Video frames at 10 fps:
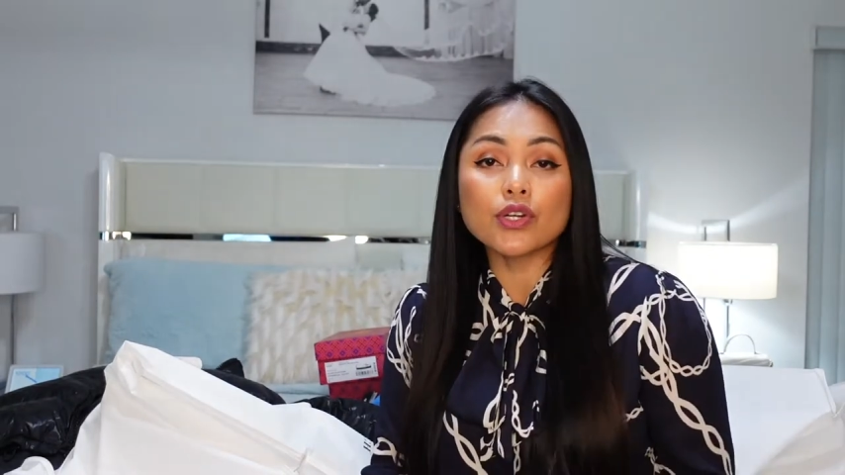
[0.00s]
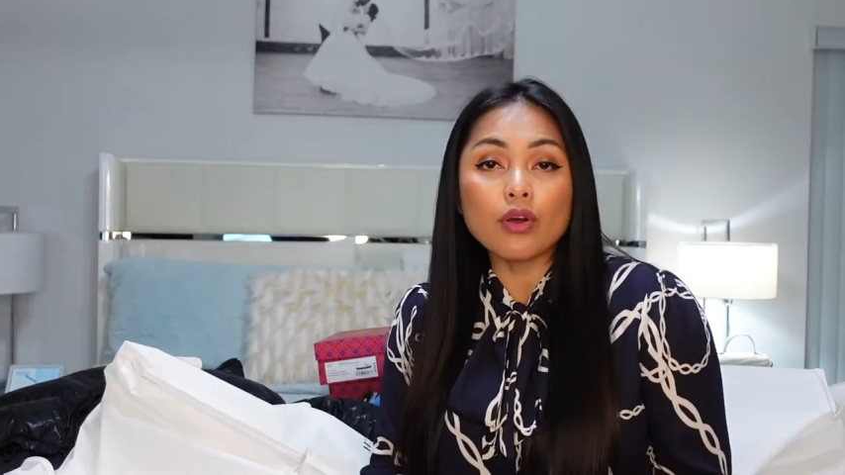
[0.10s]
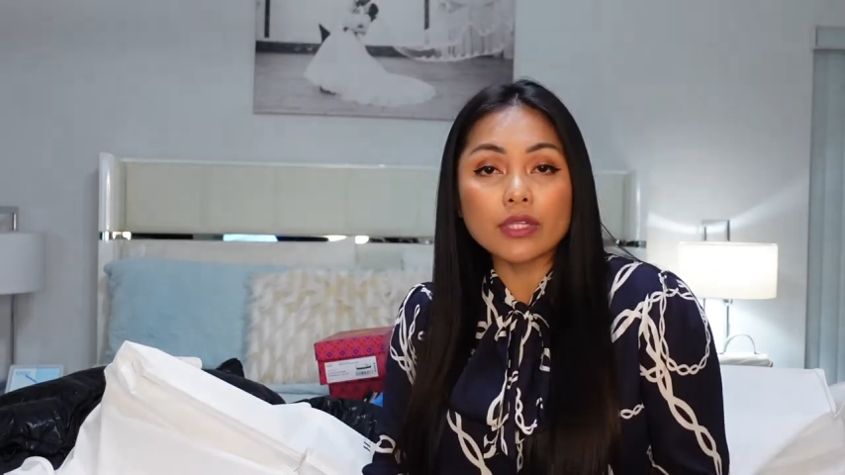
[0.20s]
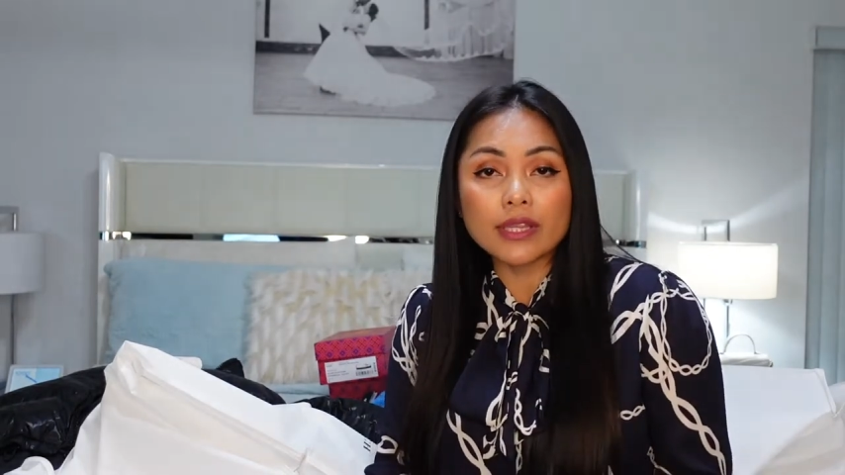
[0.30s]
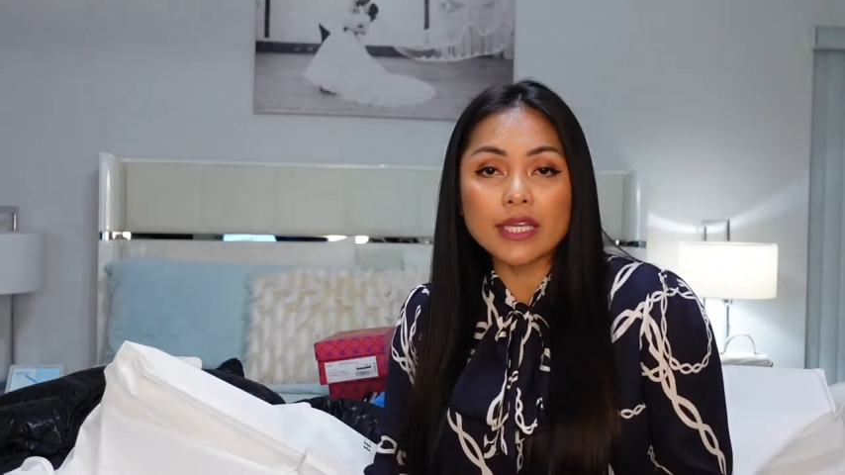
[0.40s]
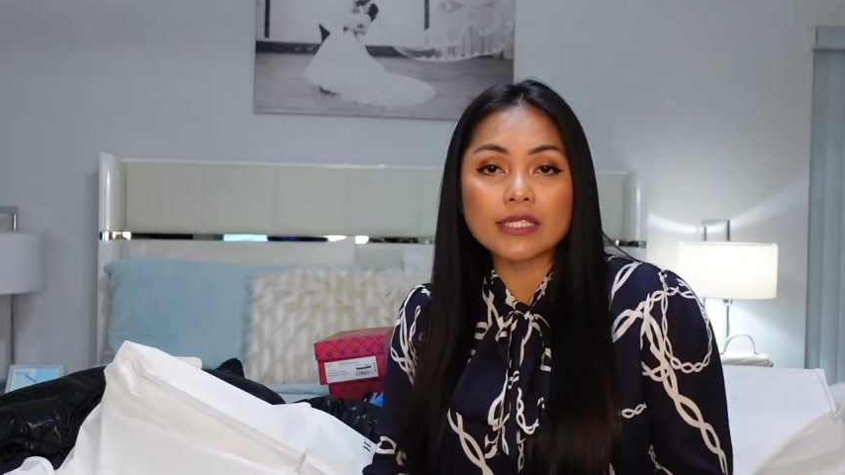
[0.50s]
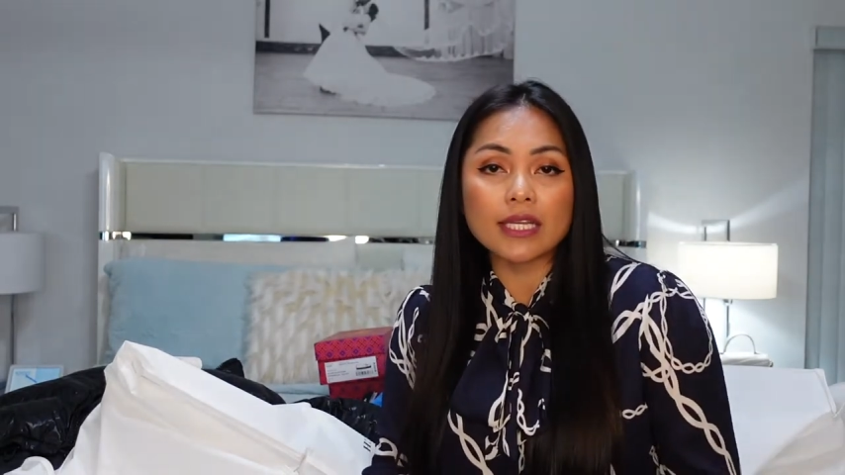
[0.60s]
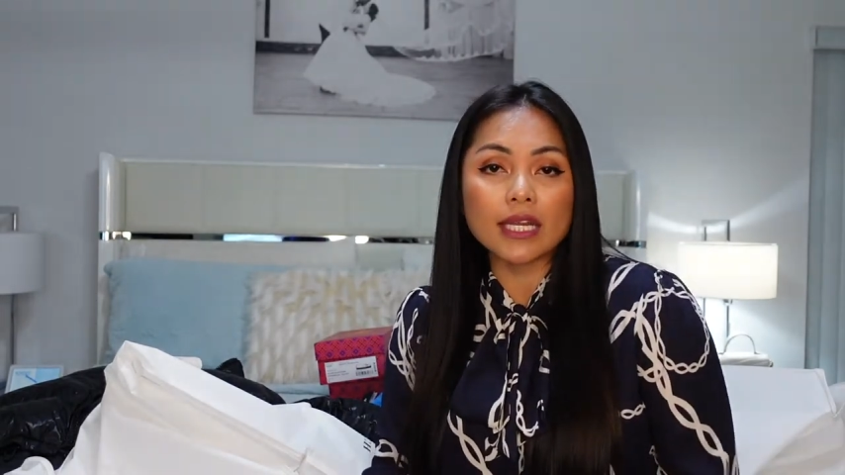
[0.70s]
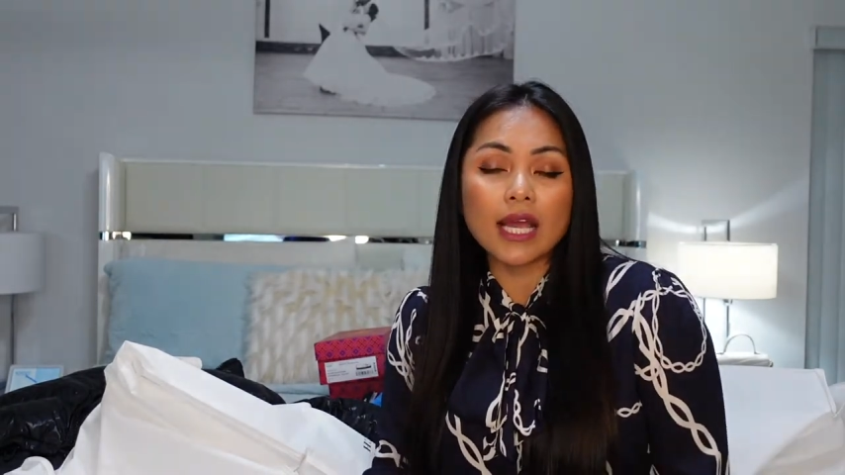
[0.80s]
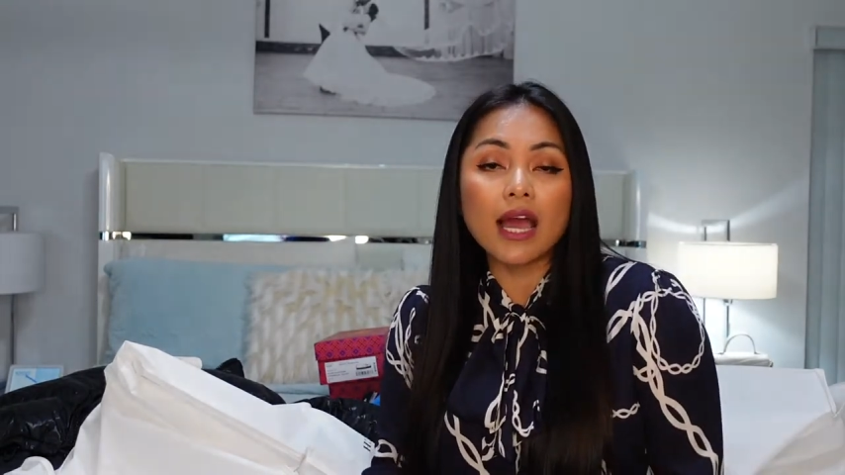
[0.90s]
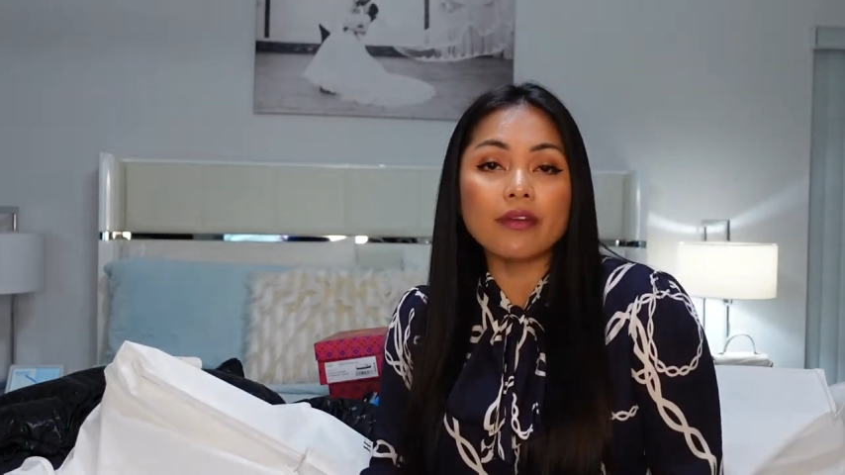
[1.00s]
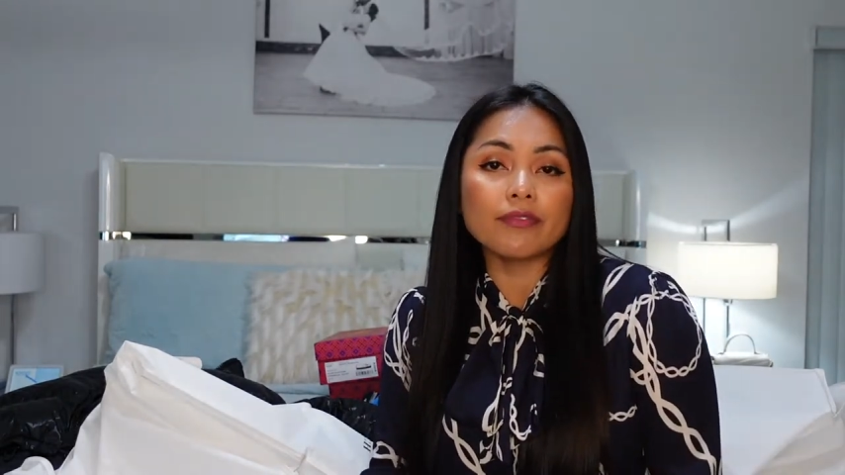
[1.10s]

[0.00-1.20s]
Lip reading: are all the things that I got